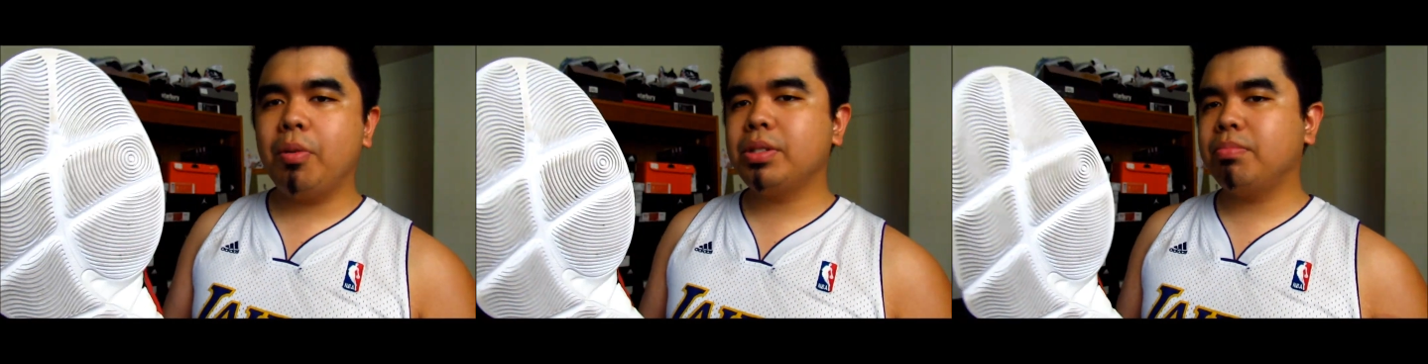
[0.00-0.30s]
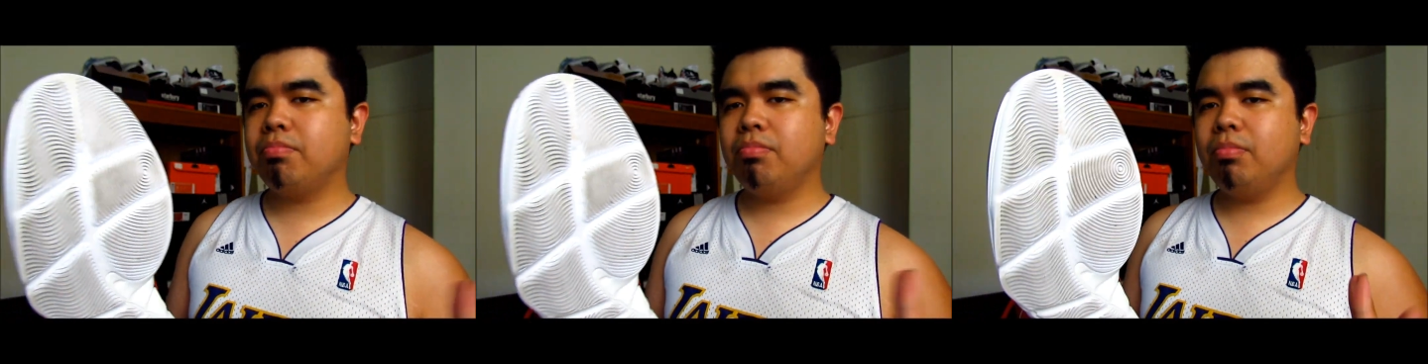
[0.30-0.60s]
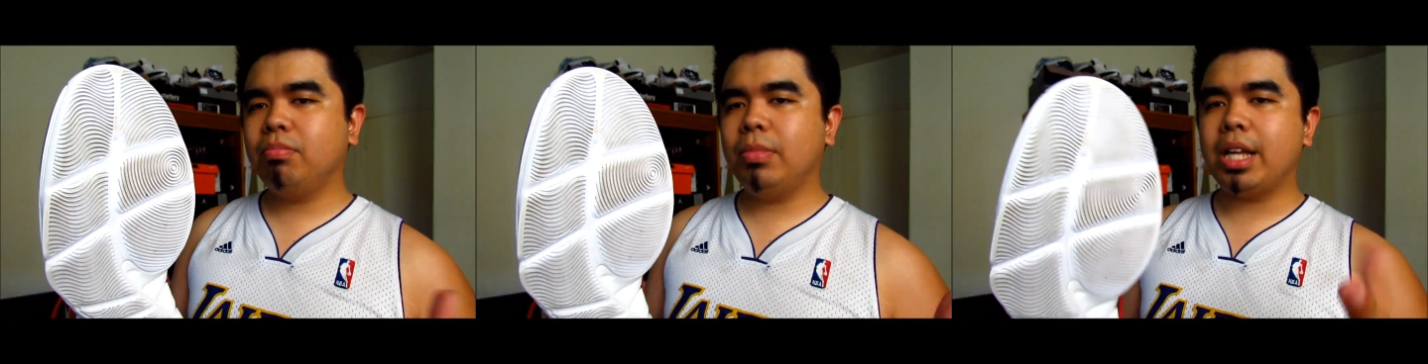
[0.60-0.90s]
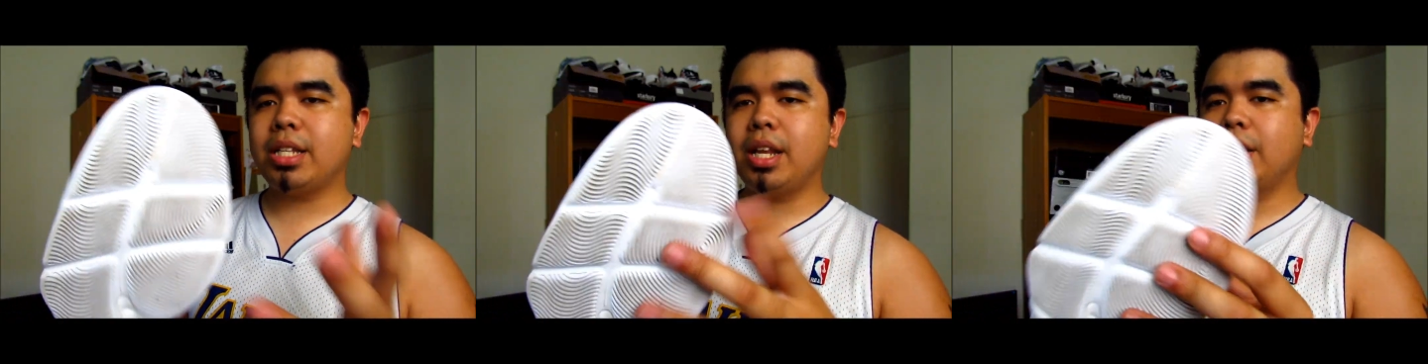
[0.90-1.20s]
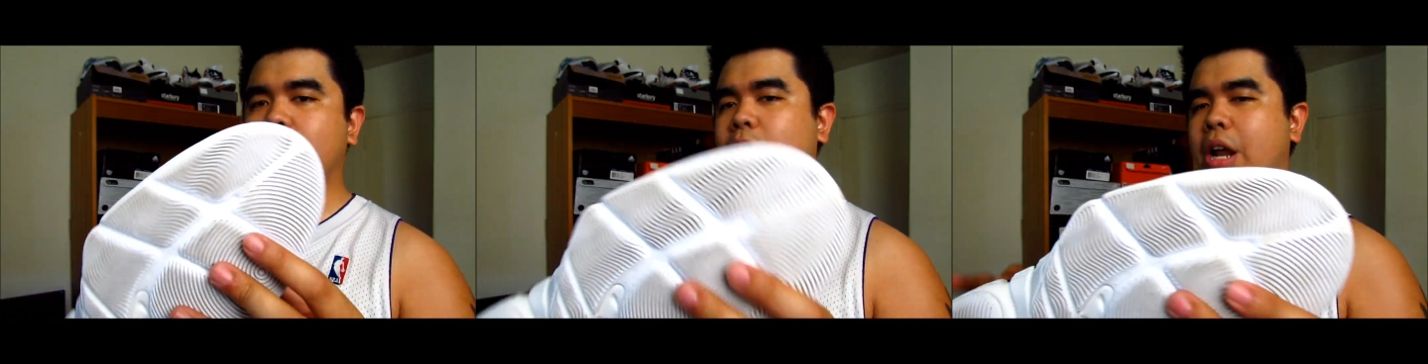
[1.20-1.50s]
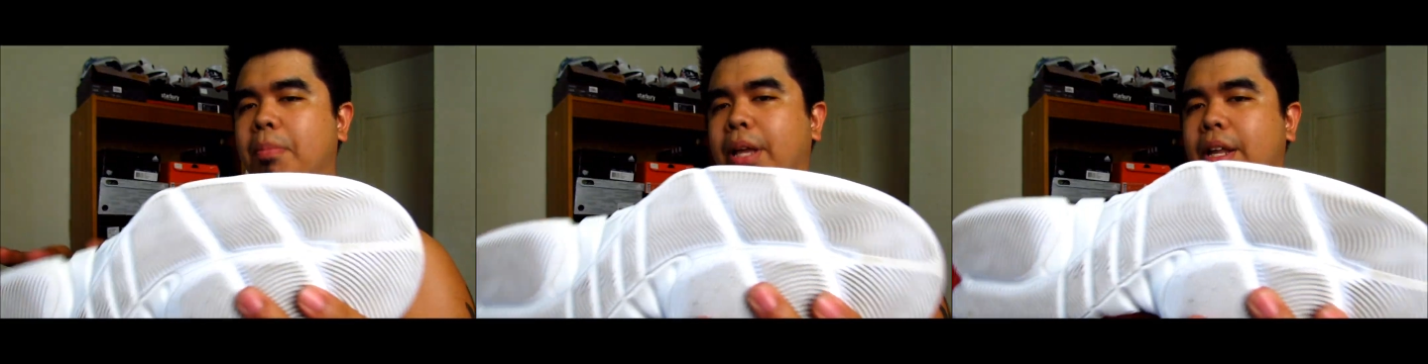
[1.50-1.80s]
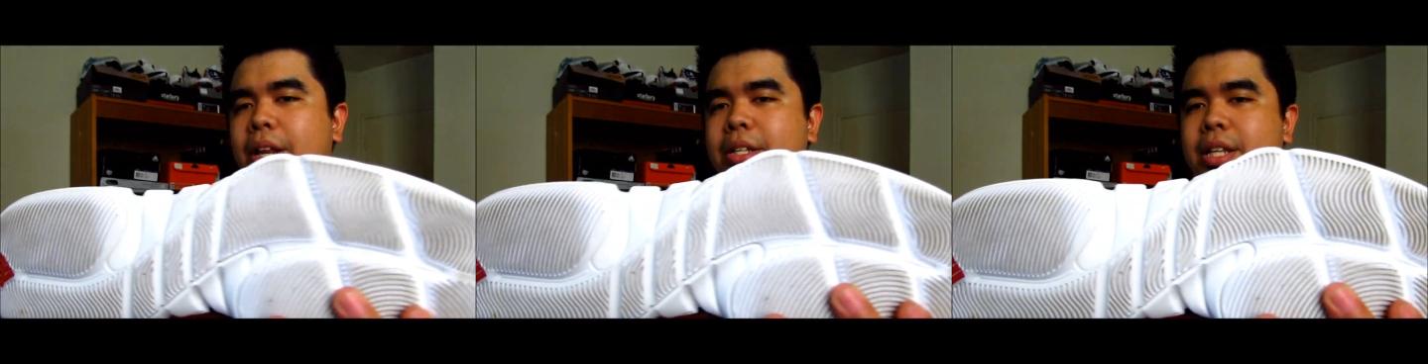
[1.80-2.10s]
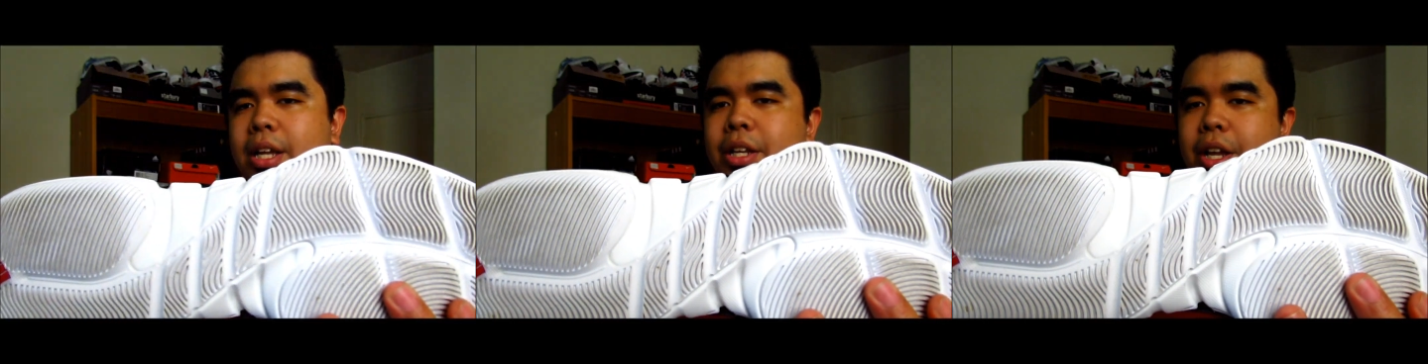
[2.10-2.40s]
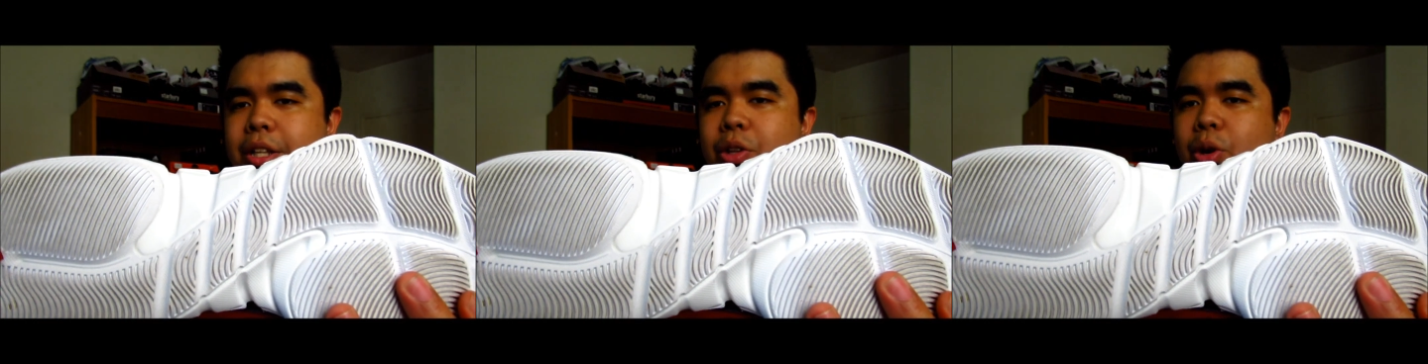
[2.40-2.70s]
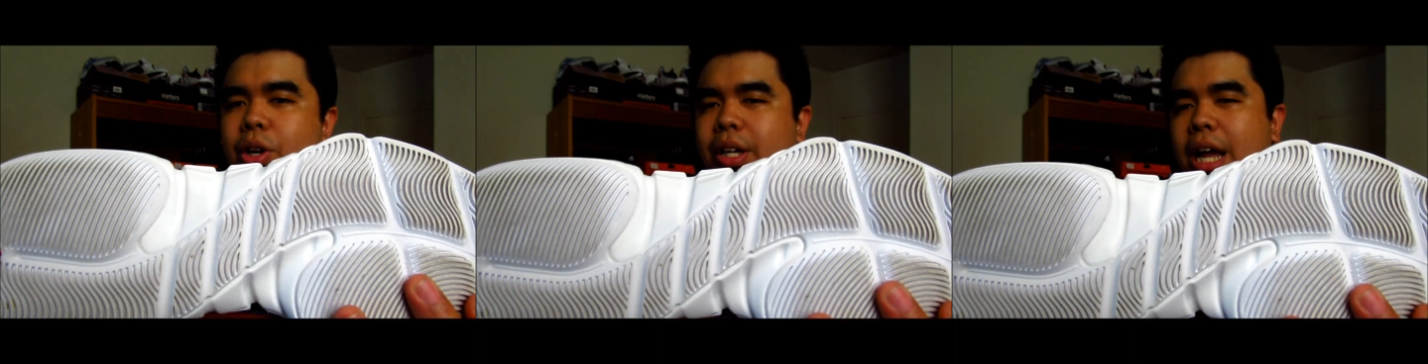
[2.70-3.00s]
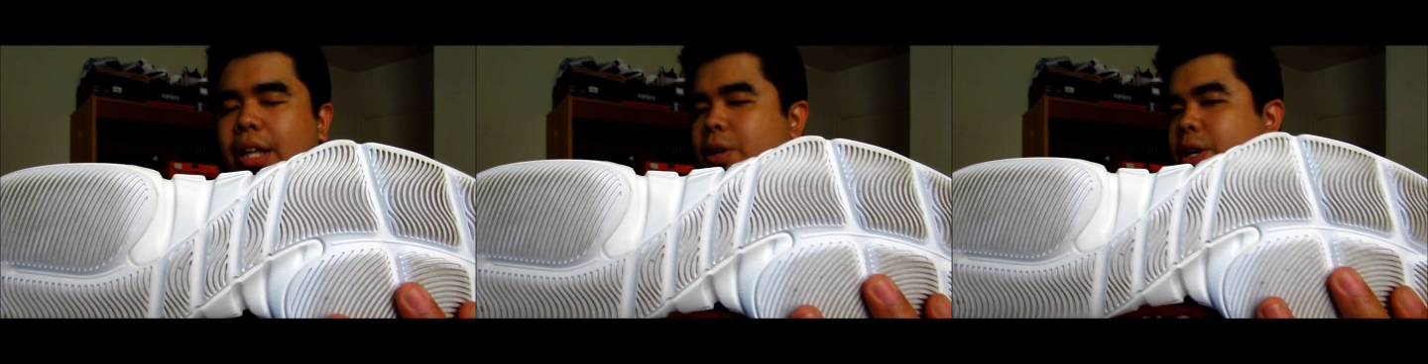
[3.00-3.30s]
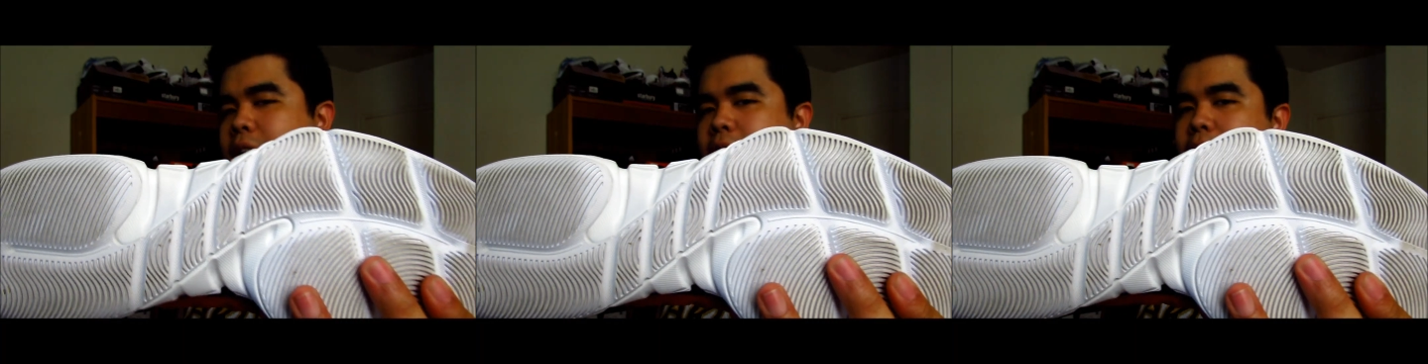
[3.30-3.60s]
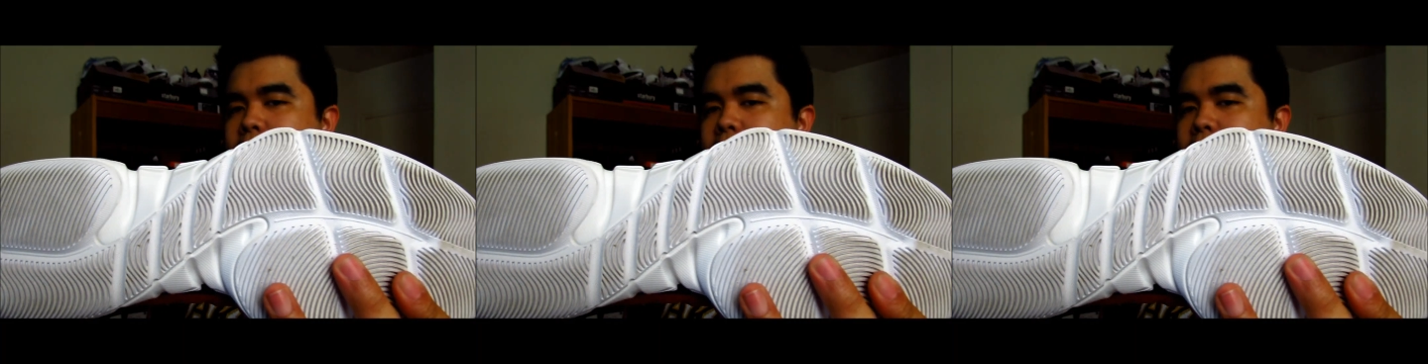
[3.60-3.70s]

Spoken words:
It was, like I said, like the court I played in, it's like an indoor, kind of dirty.